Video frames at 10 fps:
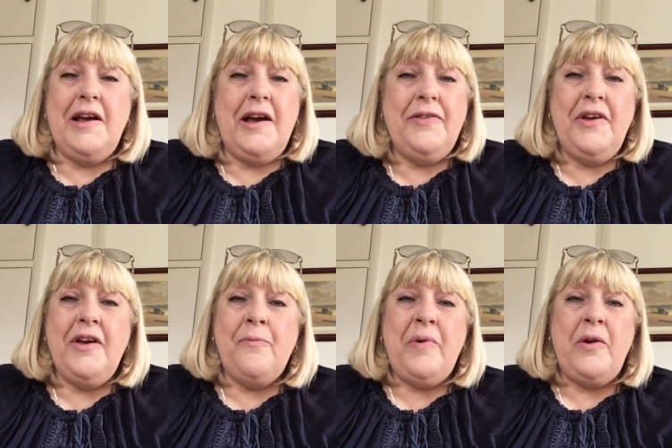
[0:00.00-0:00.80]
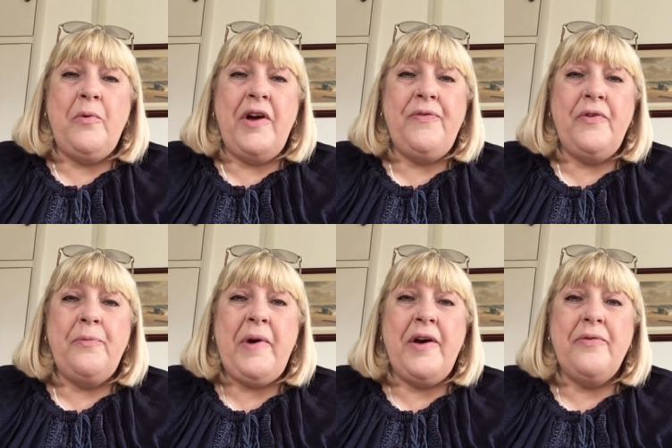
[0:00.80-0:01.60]
I think I've been away for
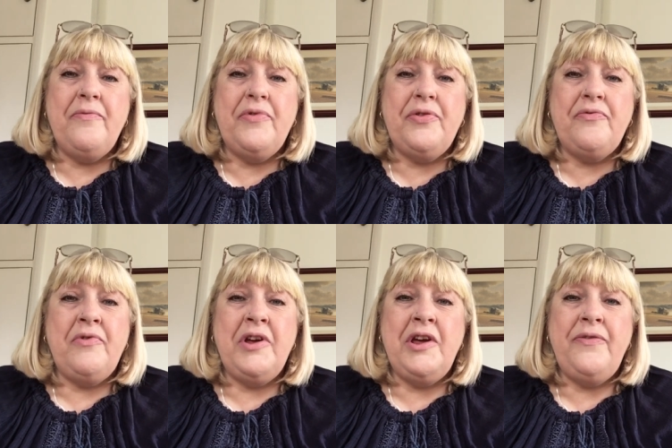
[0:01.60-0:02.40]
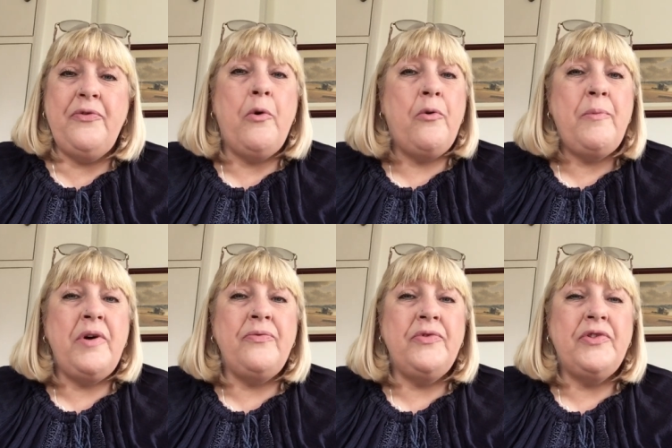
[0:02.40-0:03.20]
about three, four
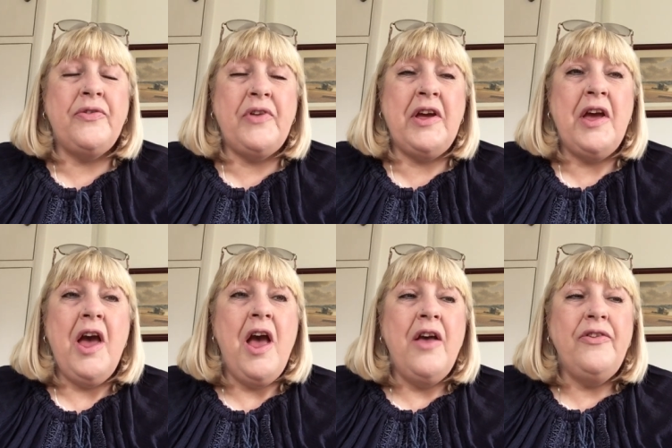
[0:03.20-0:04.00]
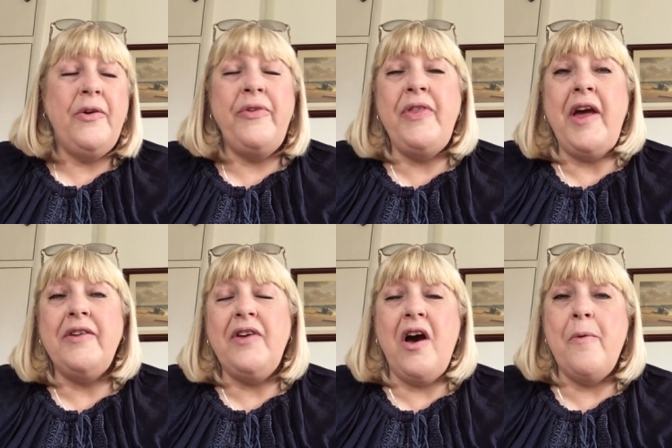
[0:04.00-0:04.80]
months, I think. So in that
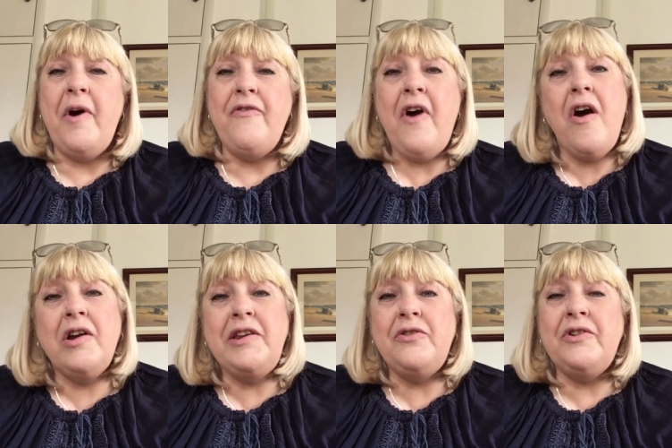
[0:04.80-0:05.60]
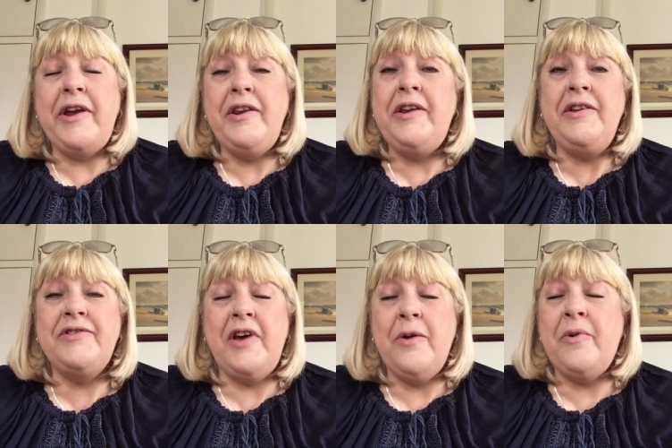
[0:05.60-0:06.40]
time, I've hardly done any
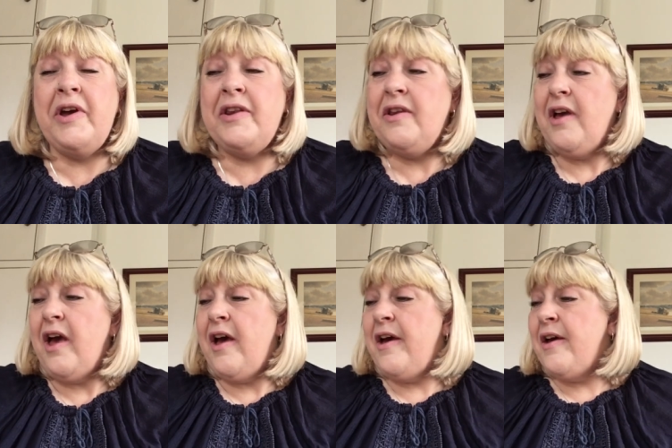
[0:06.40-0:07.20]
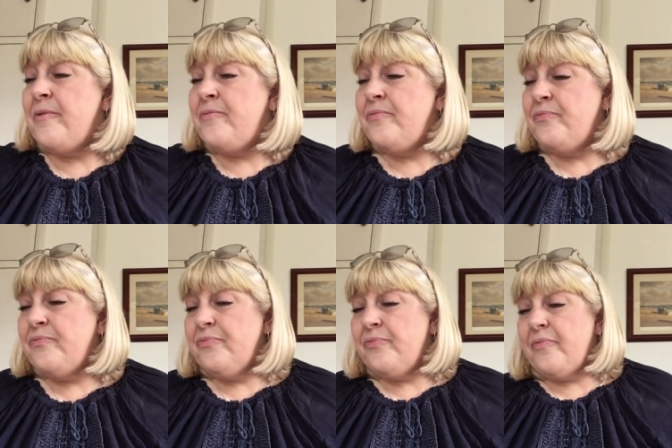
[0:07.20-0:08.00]
sewing, um,
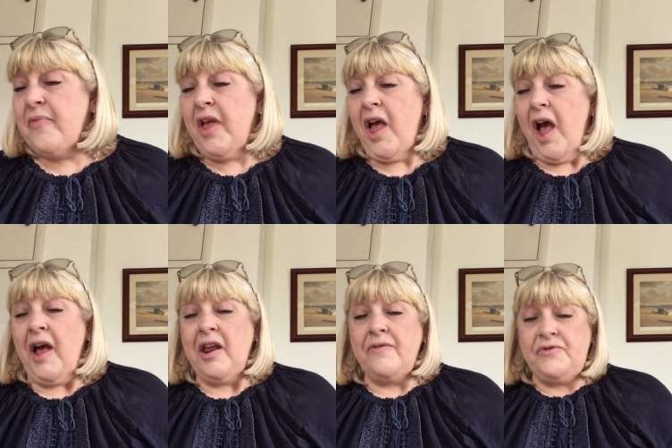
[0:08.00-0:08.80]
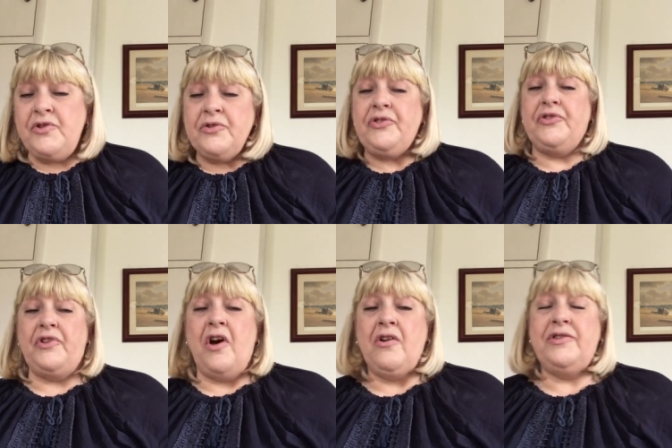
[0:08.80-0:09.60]
and I've just
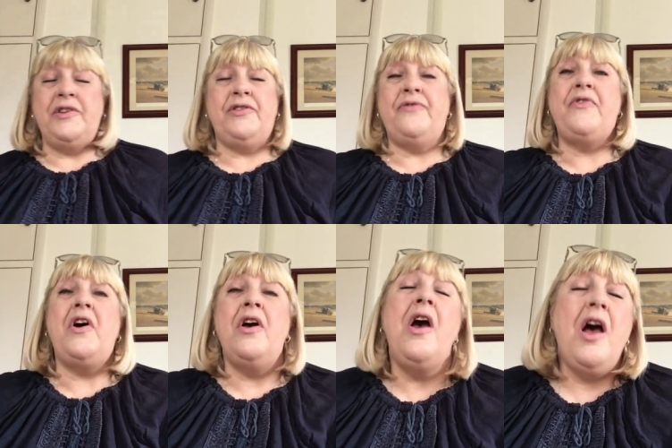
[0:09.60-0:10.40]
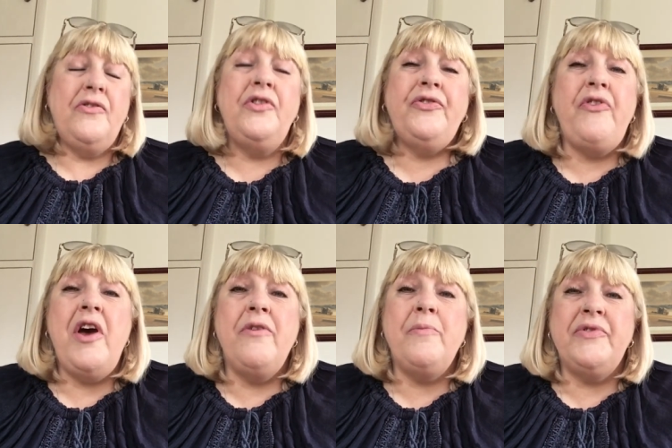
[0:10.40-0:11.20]
started to. find. I just
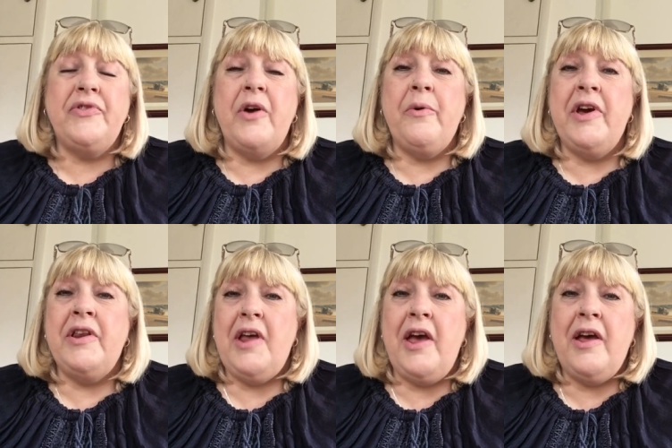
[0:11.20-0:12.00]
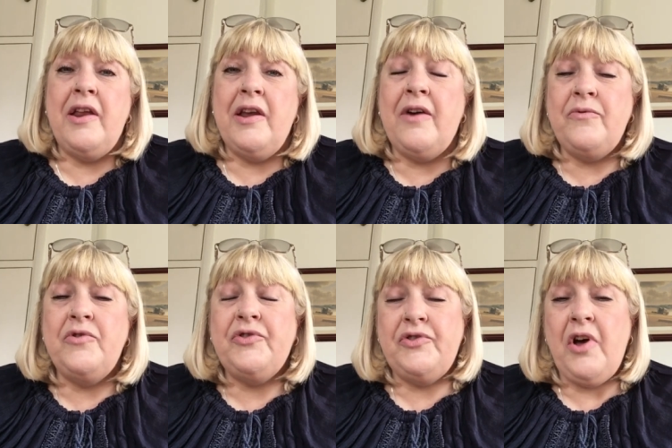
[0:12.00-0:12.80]
found my sewing, and I'm
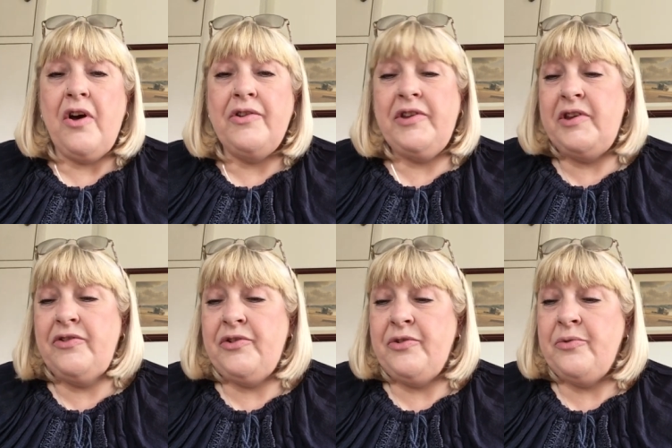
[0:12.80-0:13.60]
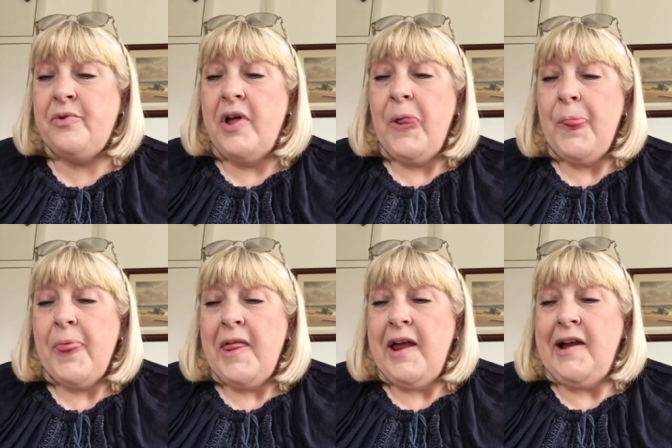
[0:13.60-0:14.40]
just started to
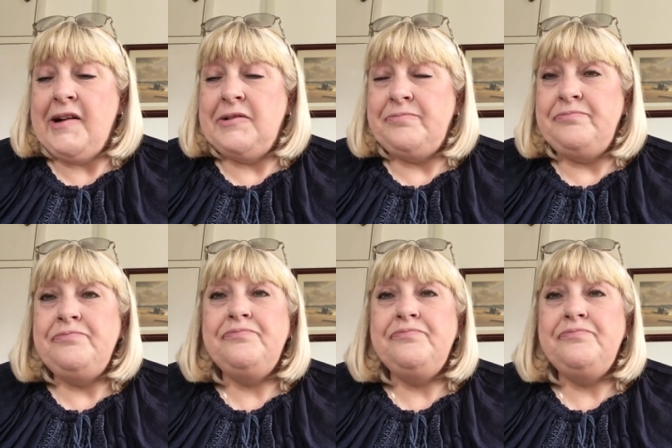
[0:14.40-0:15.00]
um,